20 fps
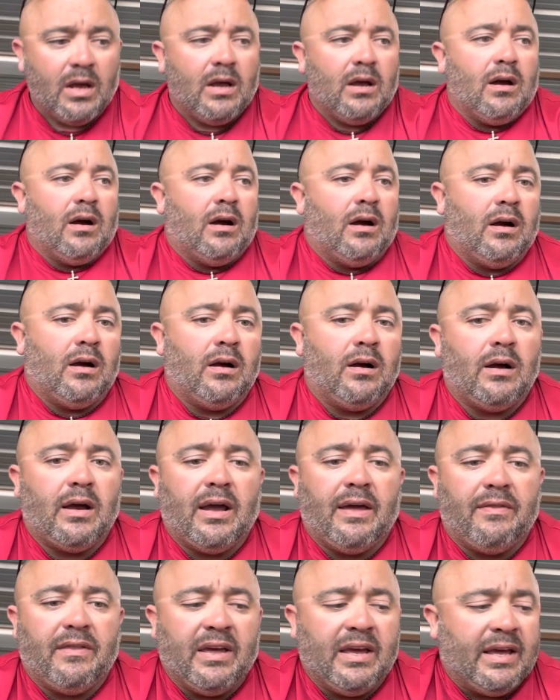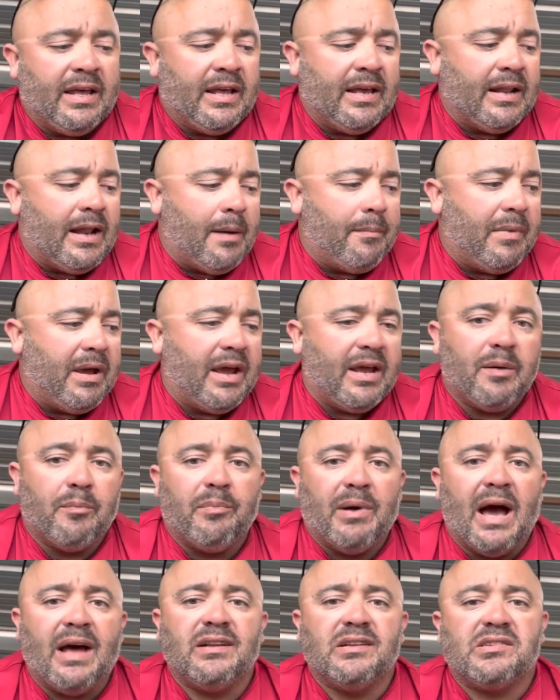And then I made a
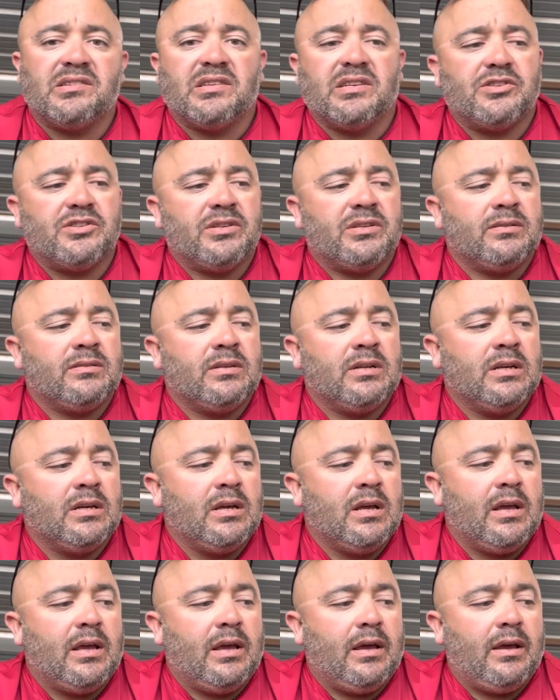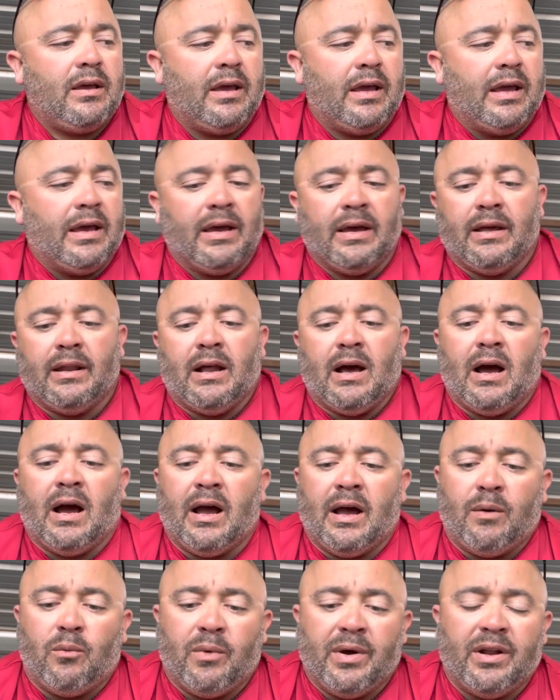bad decision and
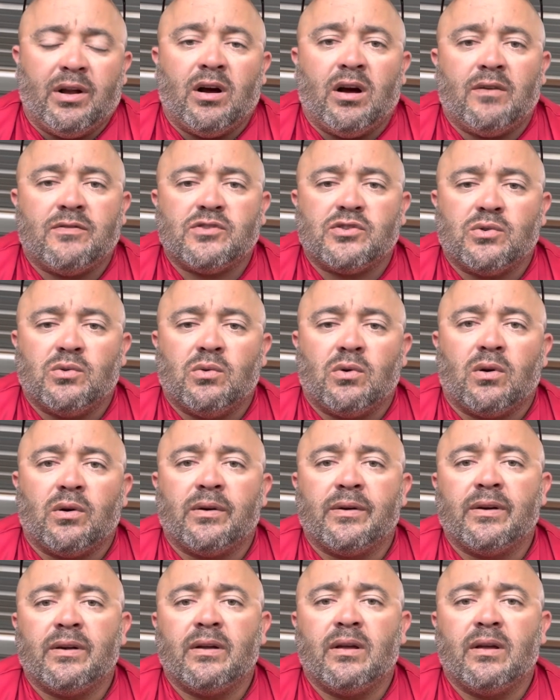I went offshore.